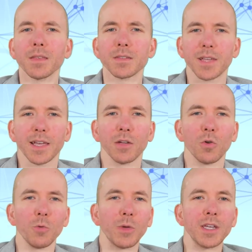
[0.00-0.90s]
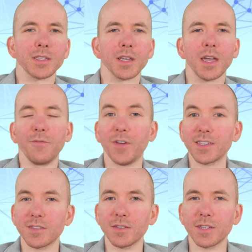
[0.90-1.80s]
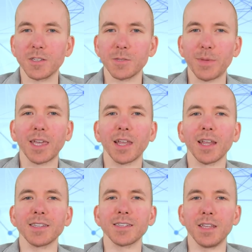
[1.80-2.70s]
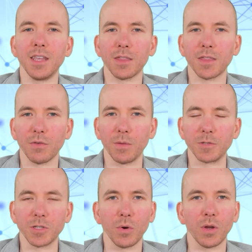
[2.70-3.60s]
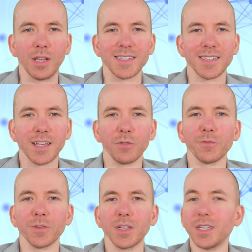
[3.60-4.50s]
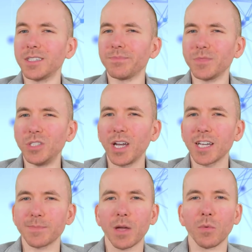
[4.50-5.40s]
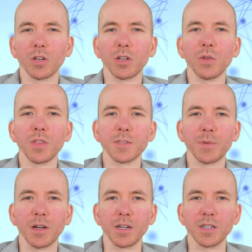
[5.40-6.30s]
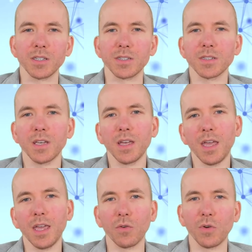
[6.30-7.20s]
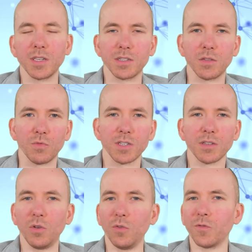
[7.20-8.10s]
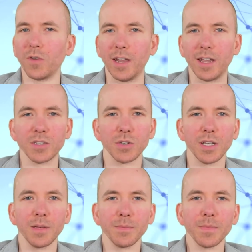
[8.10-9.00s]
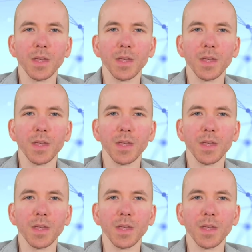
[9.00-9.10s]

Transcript: Second group is investors and speculators in the Ethereum token itself. You guys might want to know this because it increases the risk to you financially.